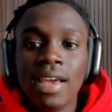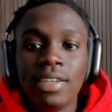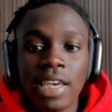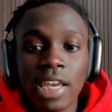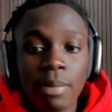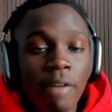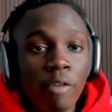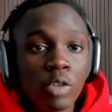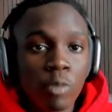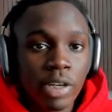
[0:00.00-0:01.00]
to hitting my
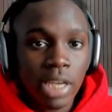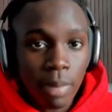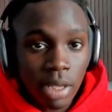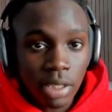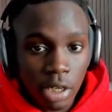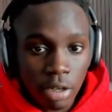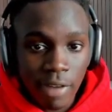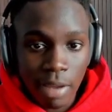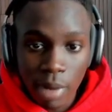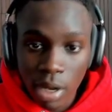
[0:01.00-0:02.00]
first 40K a month in under
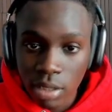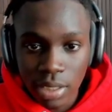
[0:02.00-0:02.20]
5 months.